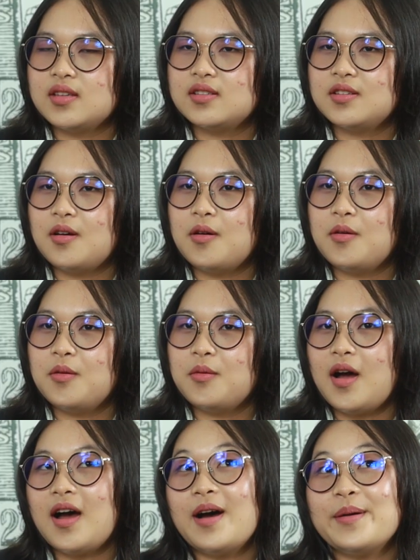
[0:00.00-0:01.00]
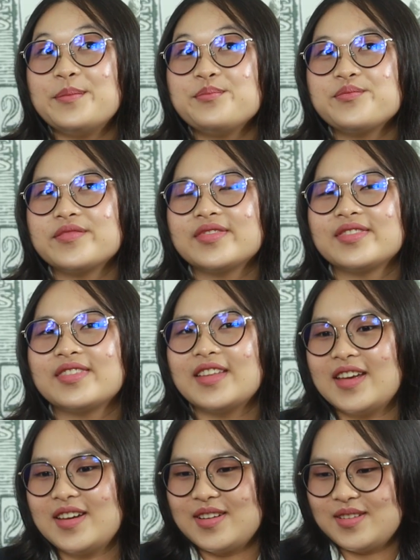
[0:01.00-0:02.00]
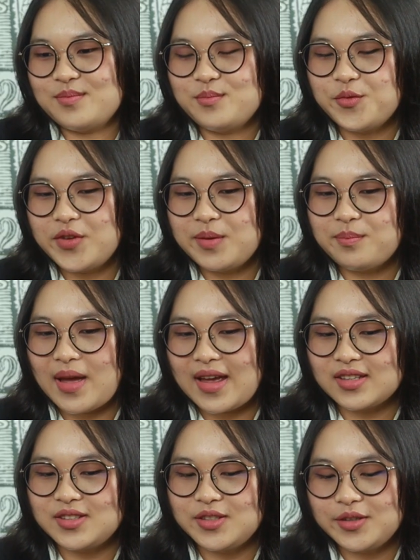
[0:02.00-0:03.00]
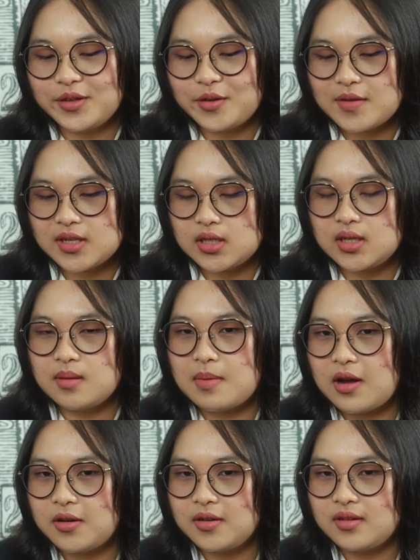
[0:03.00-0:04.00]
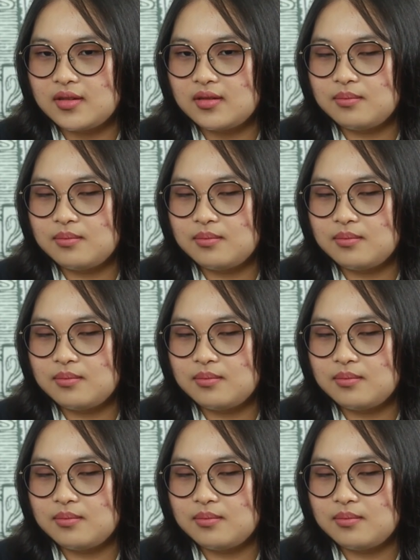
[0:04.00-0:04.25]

Yeah. So moving back to your question about